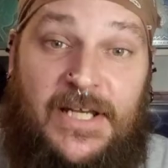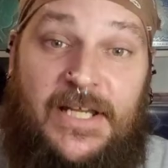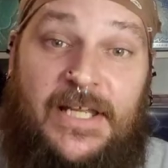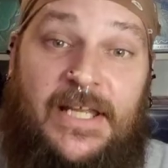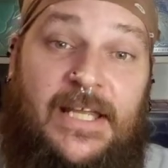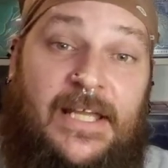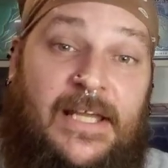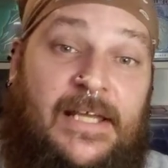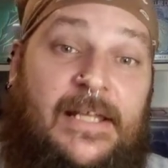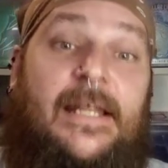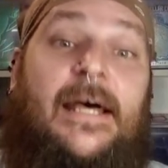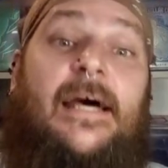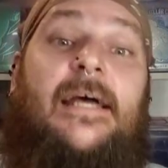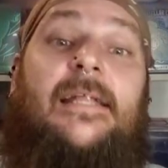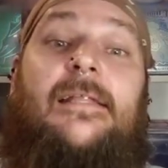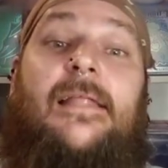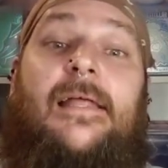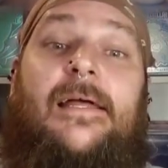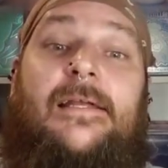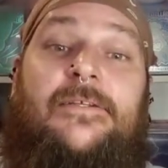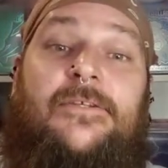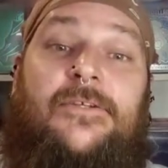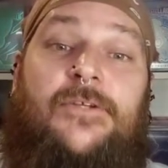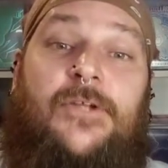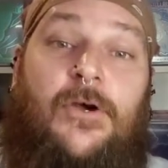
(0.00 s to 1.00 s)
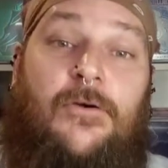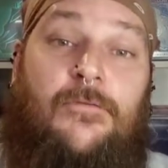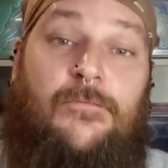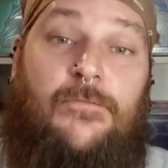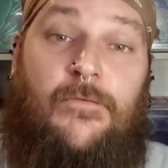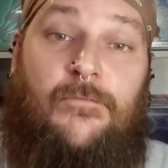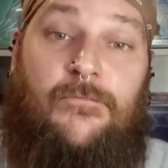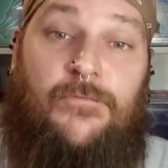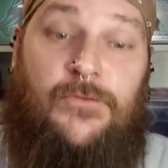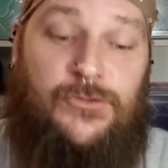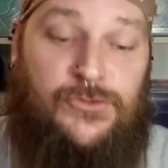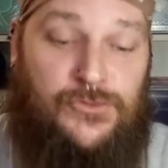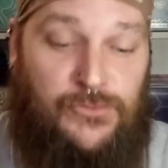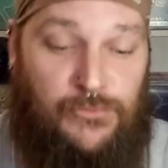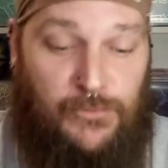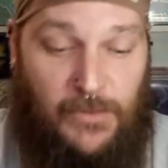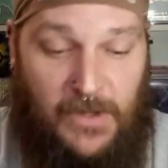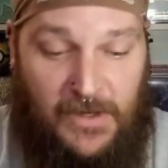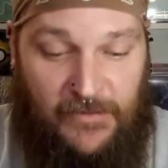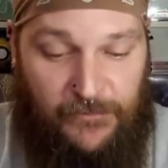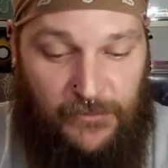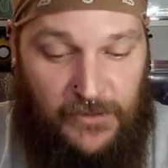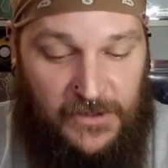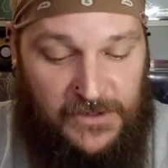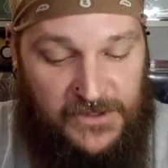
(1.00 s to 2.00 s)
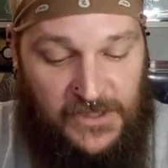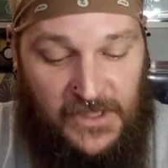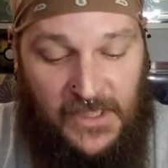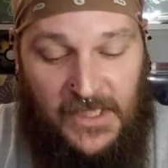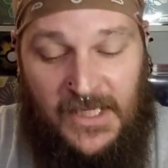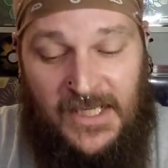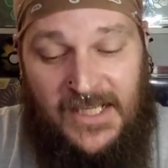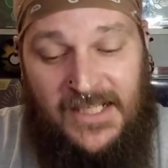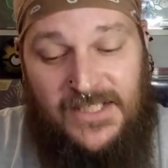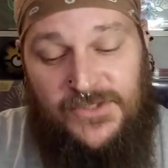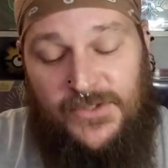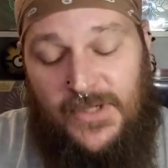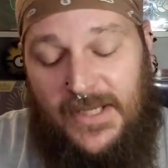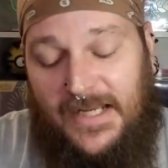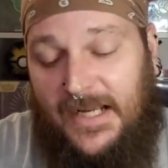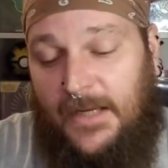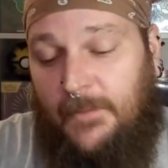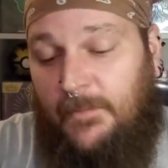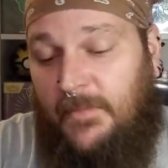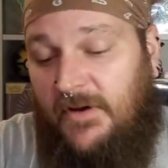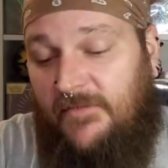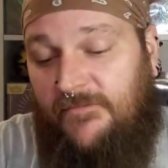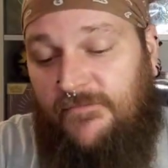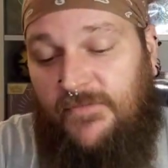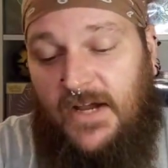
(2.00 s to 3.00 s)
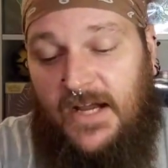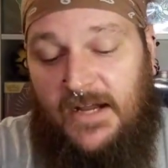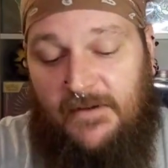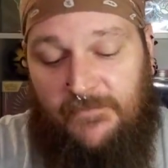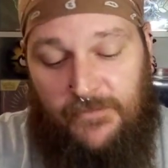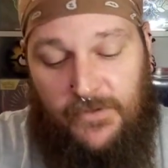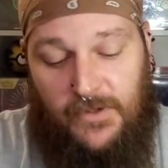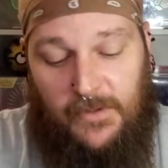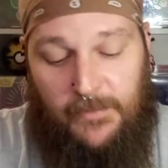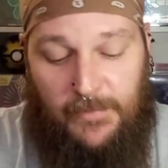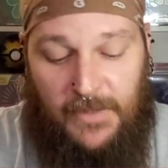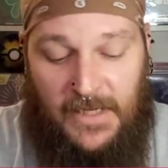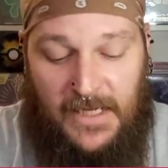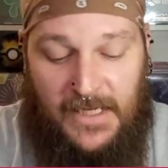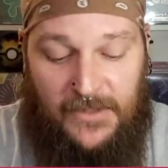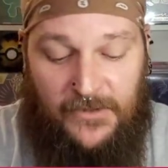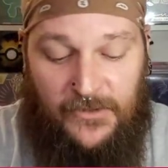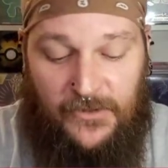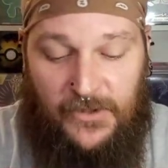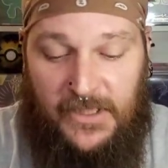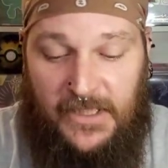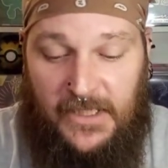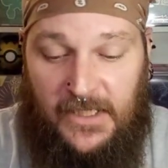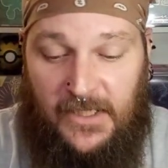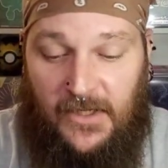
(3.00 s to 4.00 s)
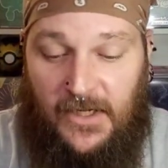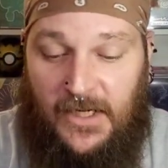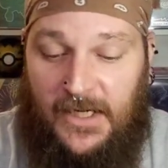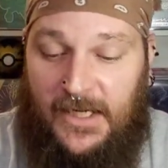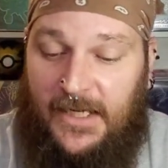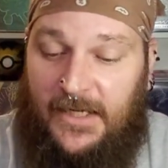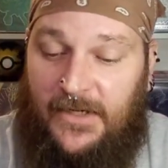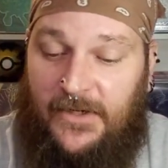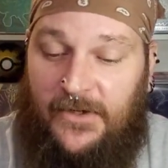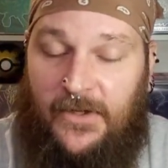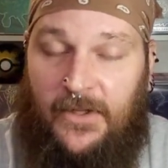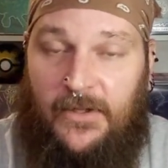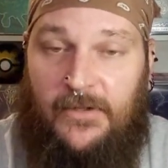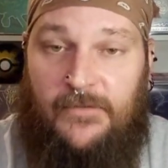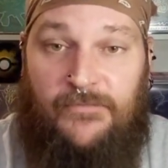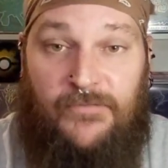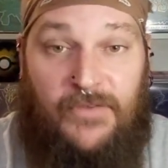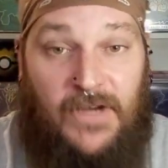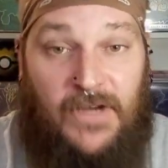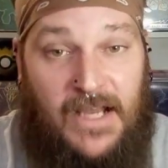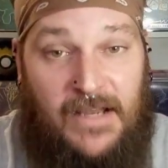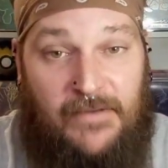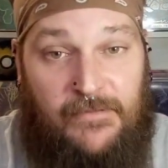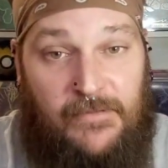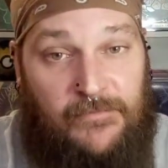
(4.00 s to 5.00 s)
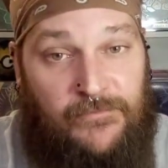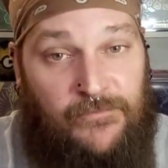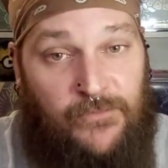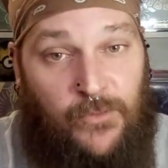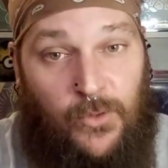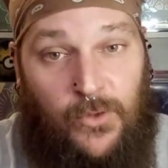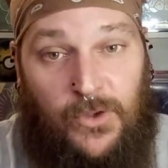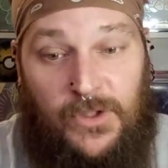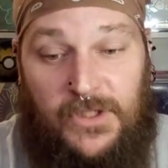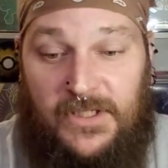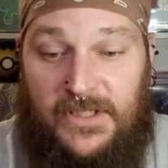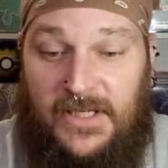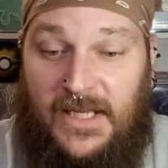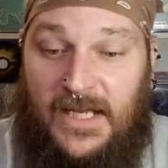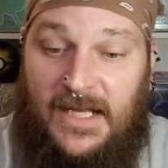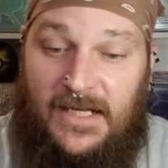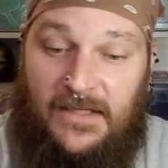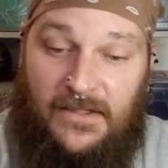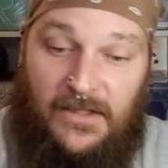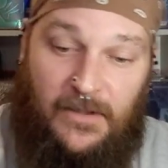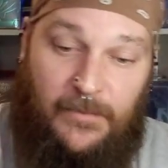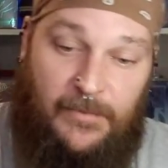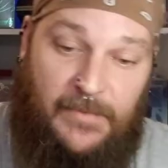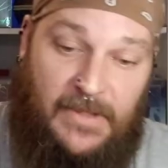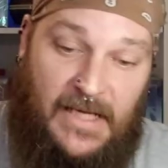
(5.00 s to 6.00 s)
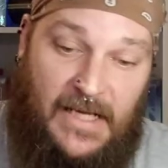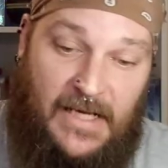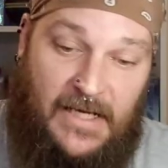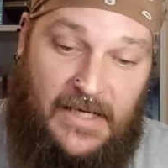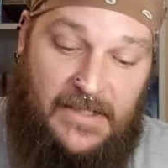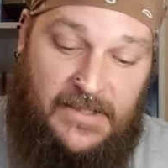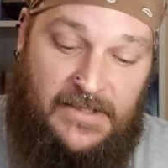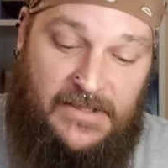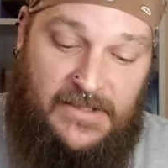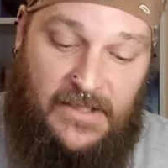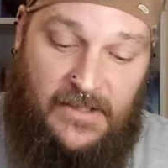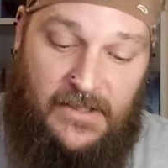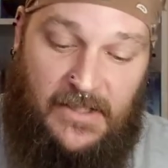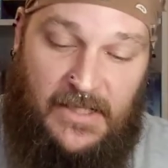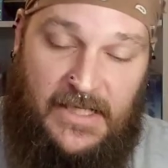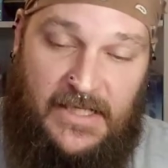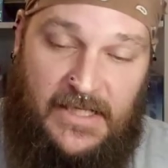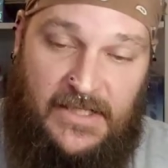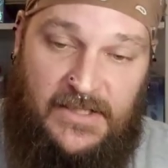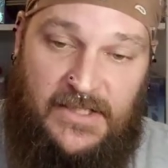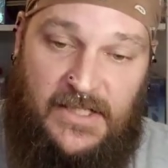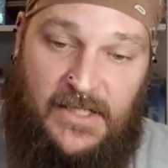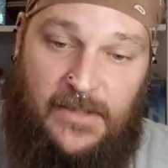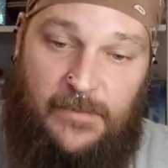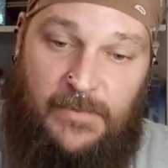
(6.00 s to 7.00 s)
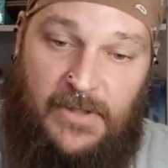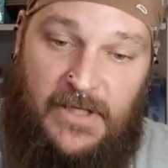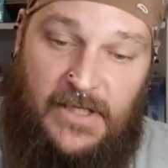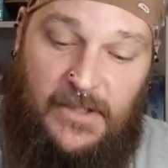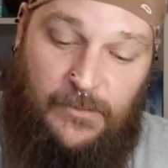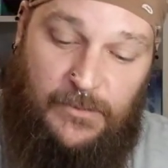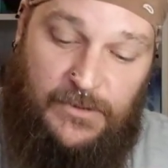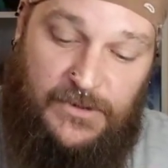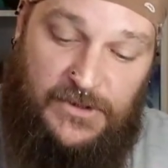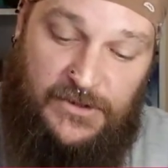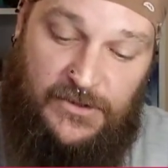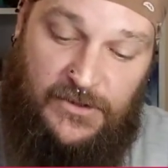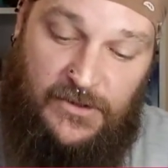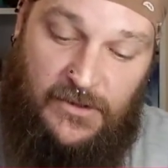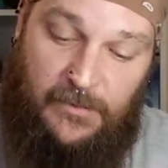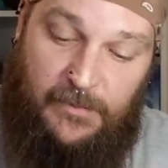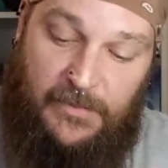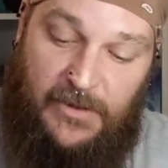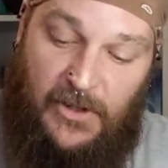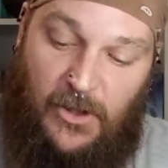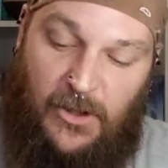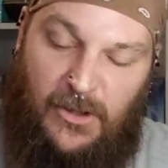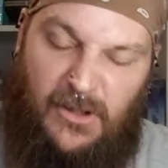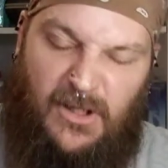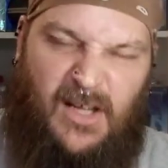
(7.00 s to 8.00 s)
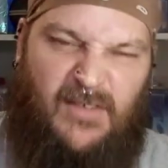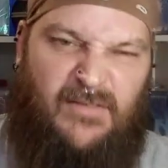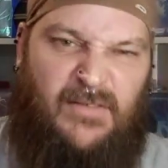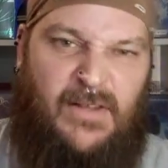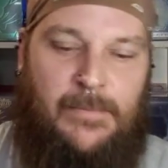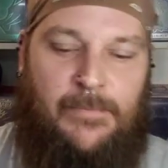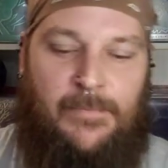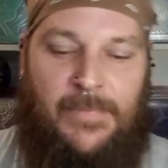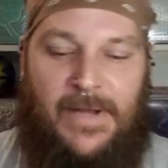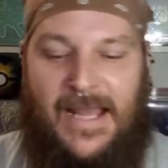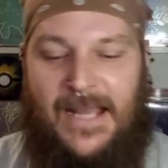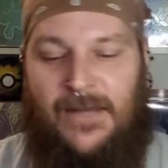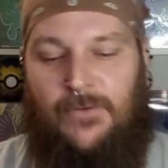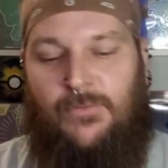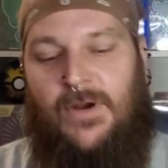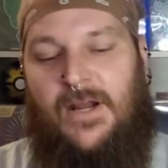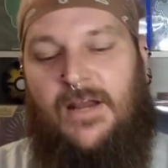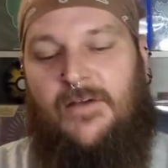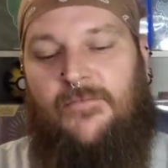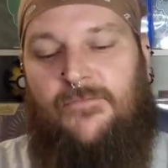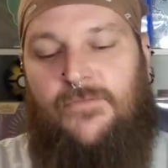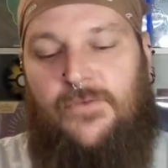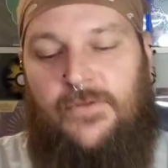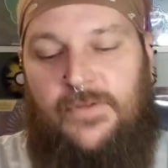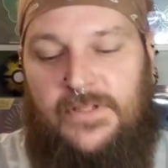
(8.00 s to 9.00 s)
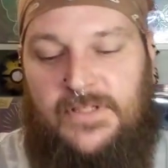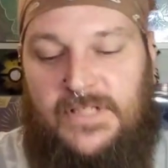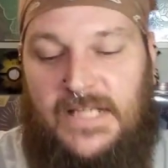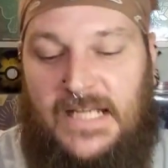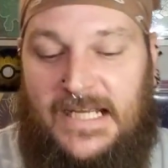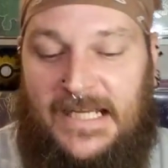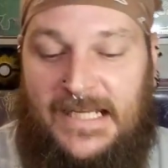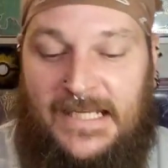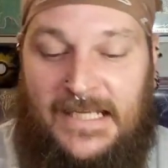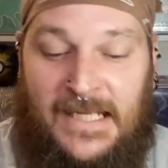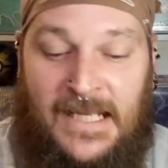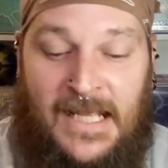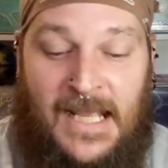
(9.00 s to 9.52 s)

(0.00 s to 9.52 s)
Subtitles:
again, I'd like to know for future reference. So I got my 5 for the binder here. I got another 5 and 4, the 9 coming out of this here ETB, which is going to be our lovely background for the day.